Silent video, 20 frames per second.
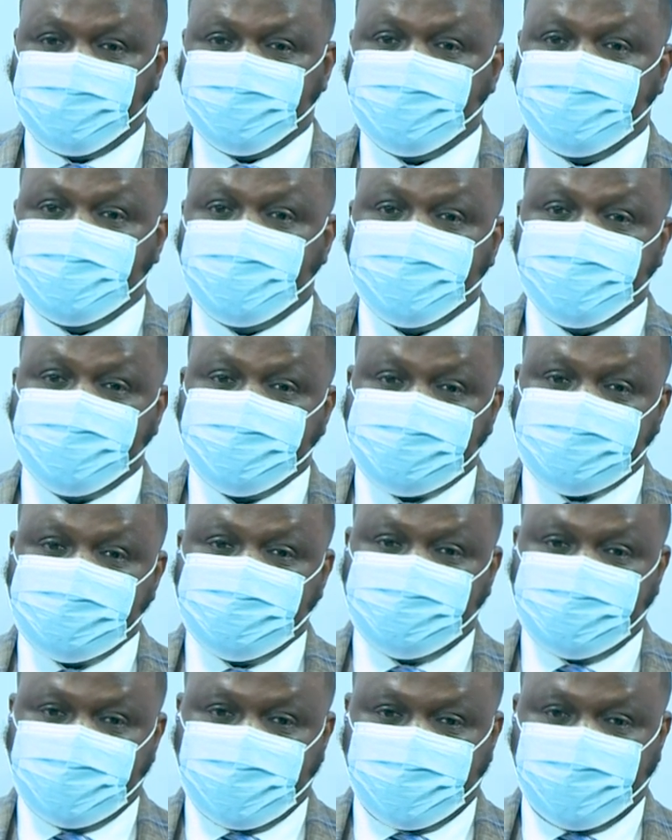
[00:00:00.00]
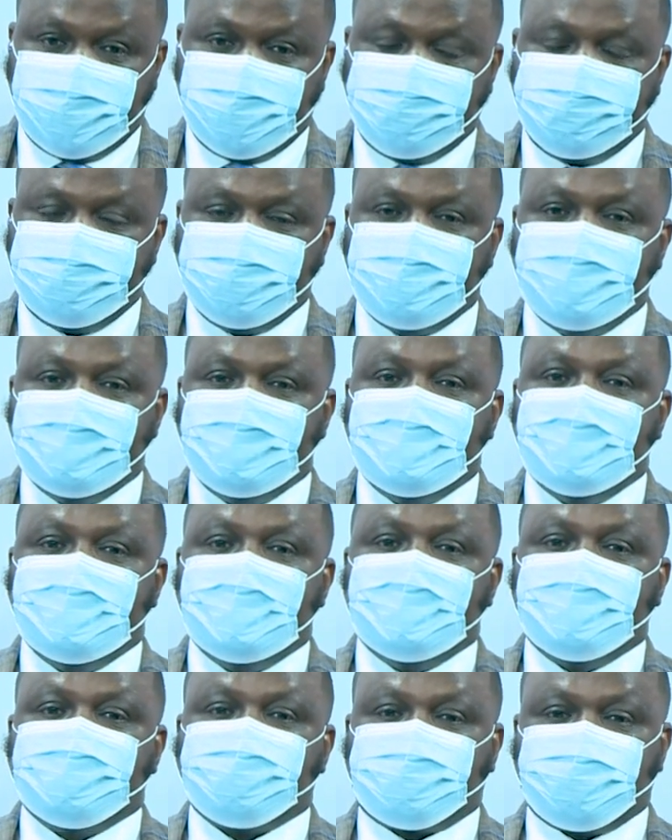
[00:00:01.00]
during routine checkup,
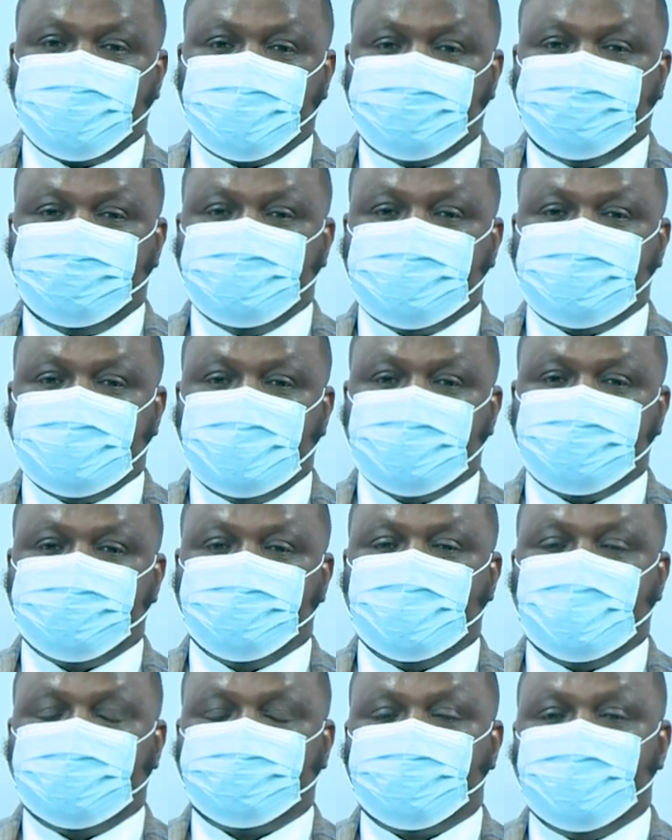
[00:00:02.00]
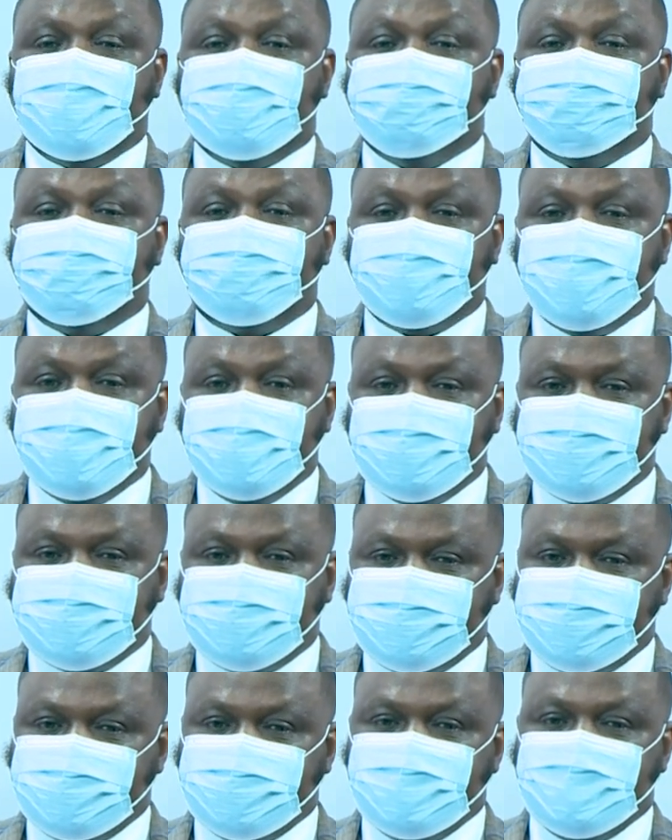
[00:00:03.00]
such patients will have to
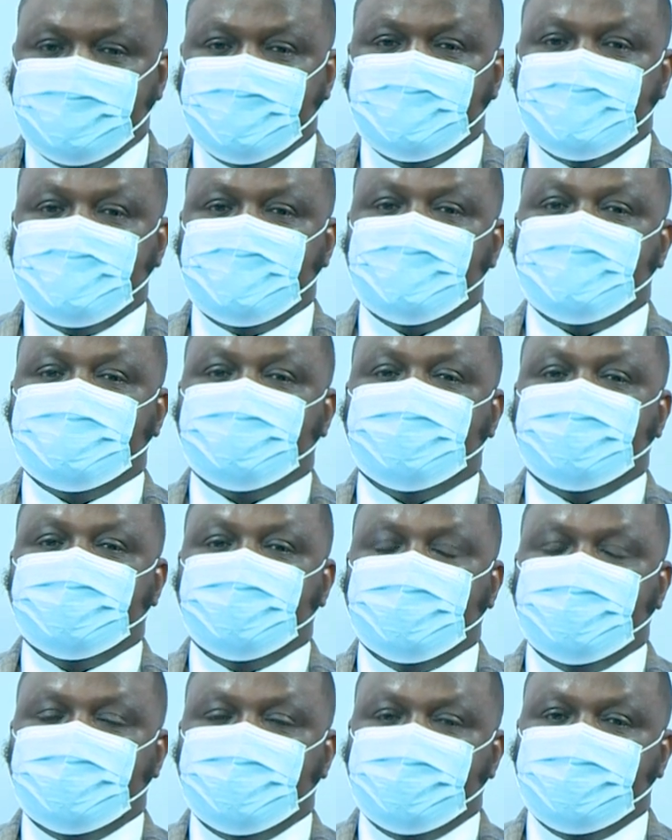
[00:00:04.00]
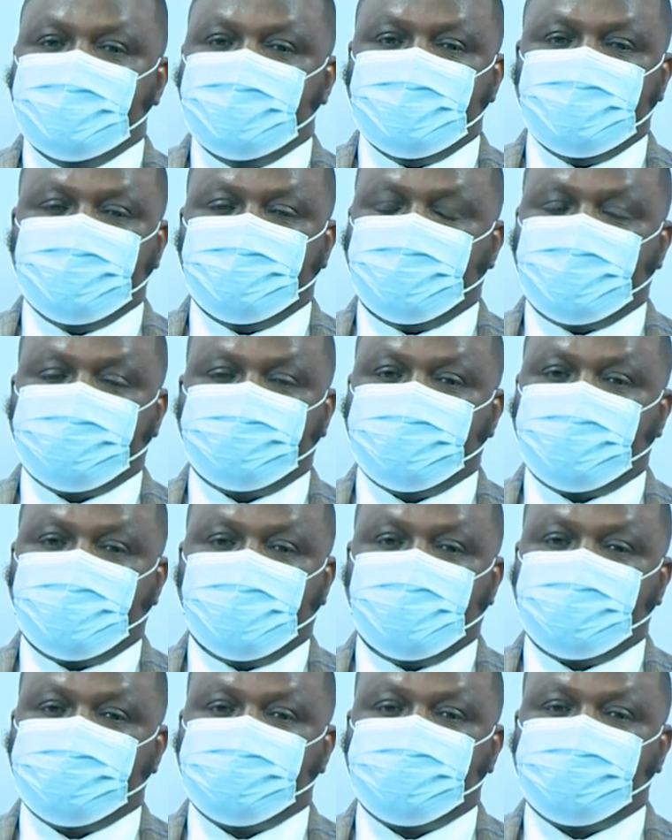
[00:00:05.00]
embrace the what we
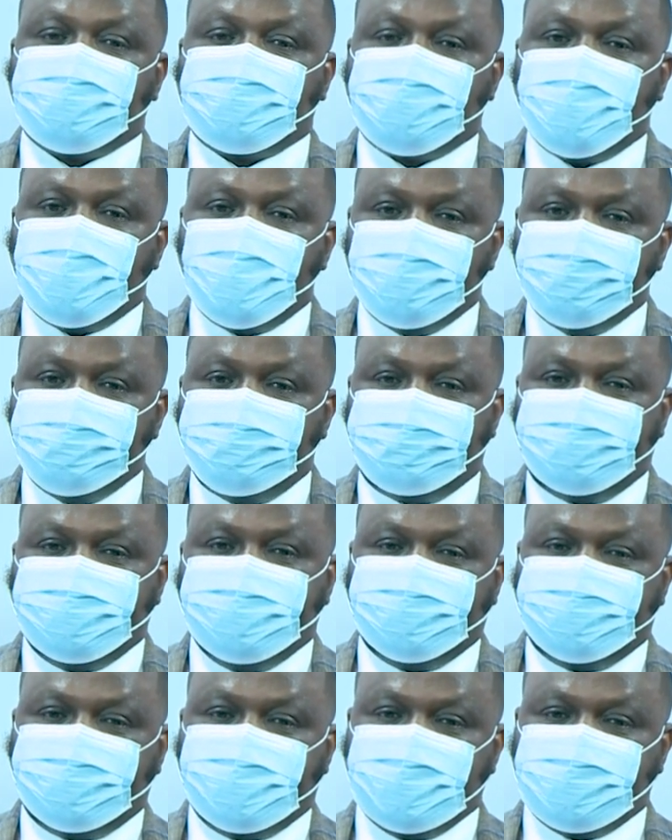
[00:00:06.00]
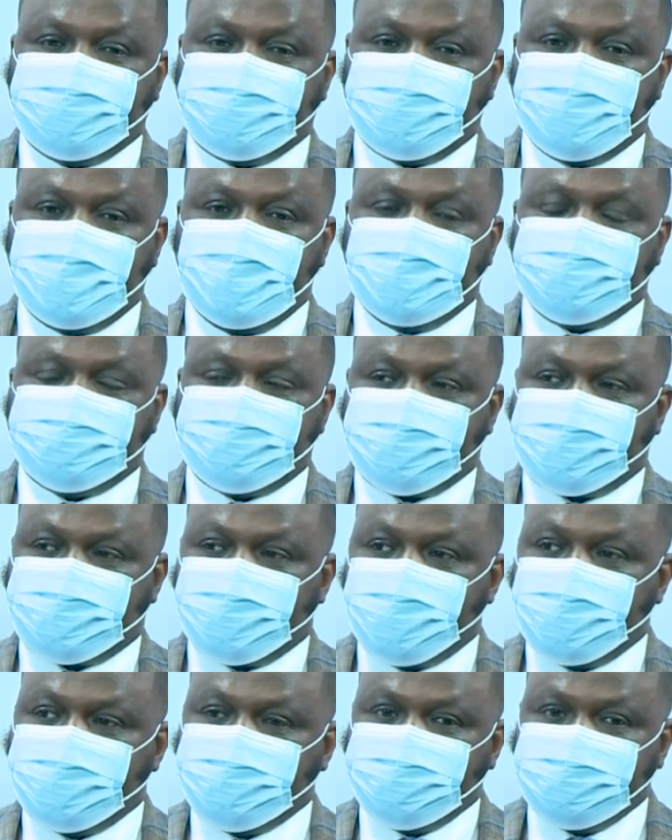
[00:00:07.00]
call stone prevention uh,
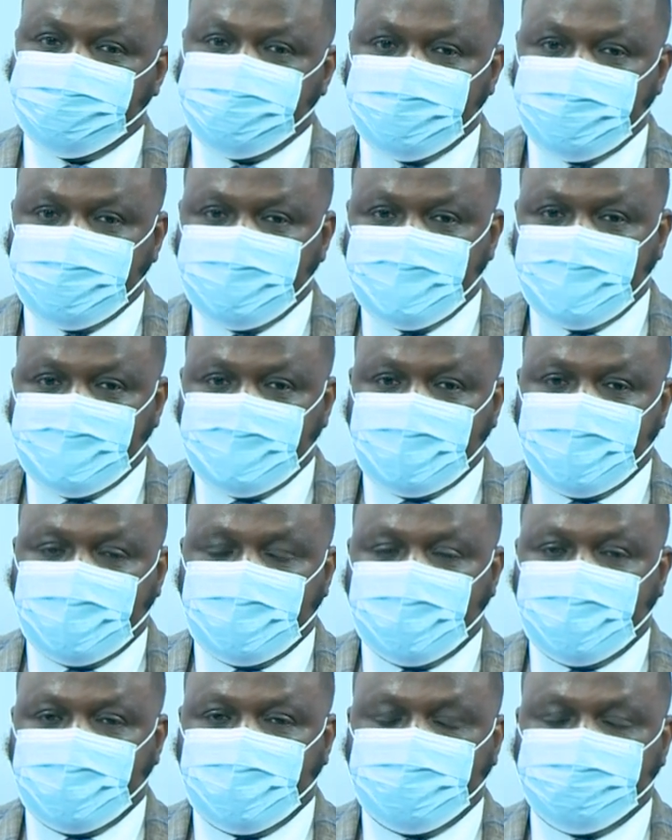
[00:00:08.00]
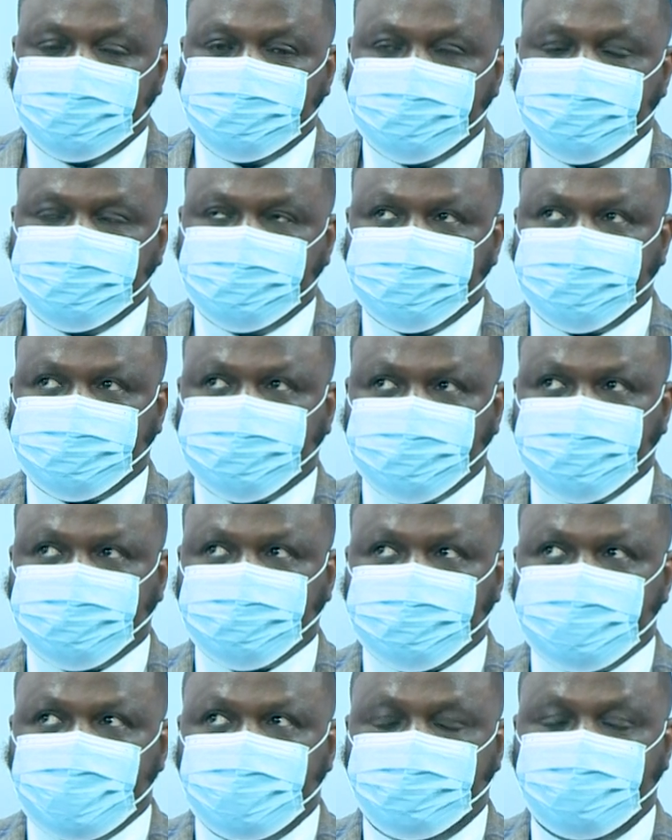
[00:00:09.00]
stone um,
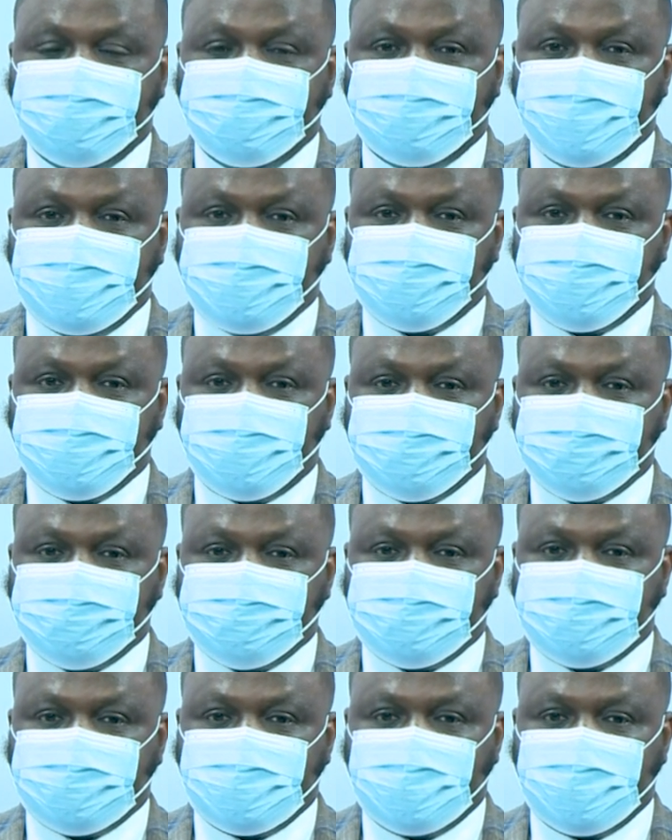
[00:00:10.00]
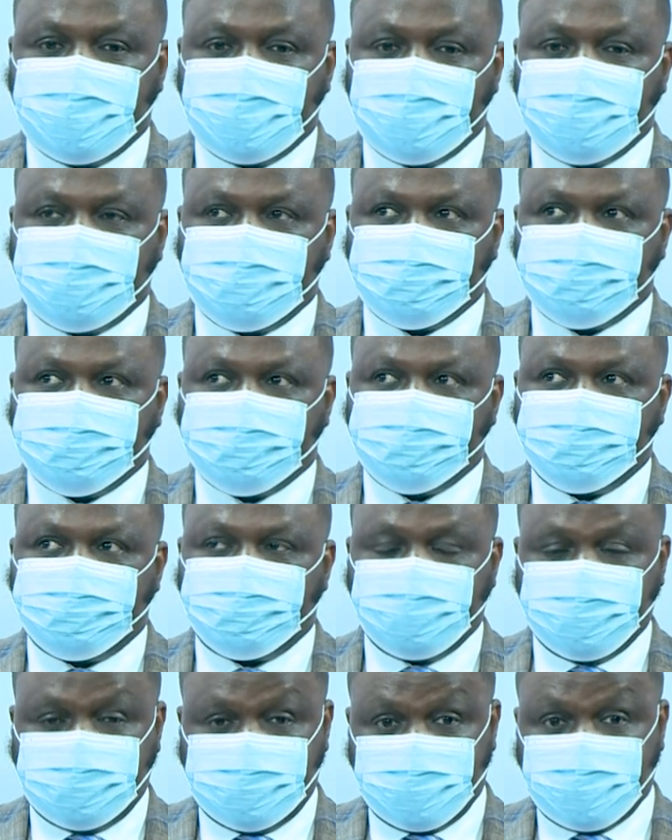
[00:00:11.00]
prevention um,
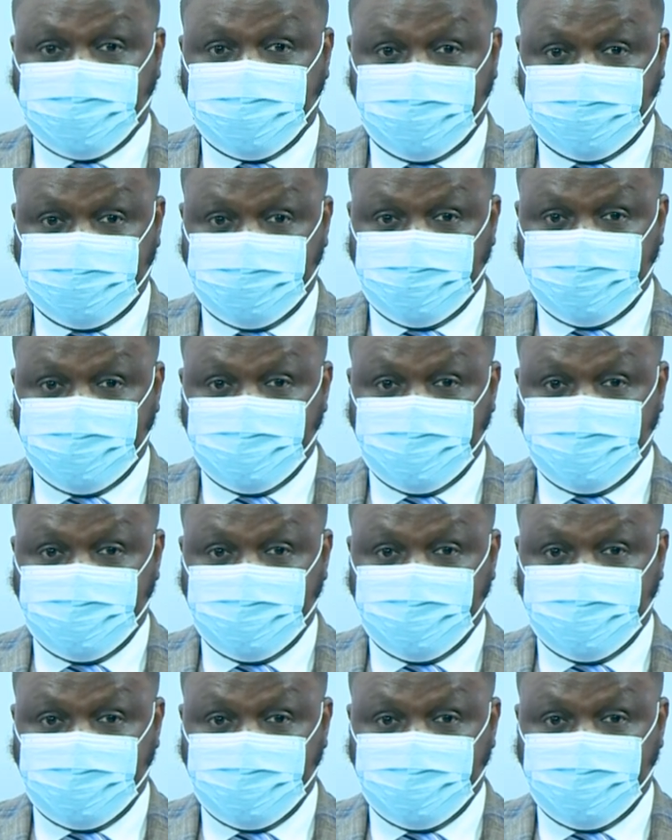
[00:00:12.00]
protocol.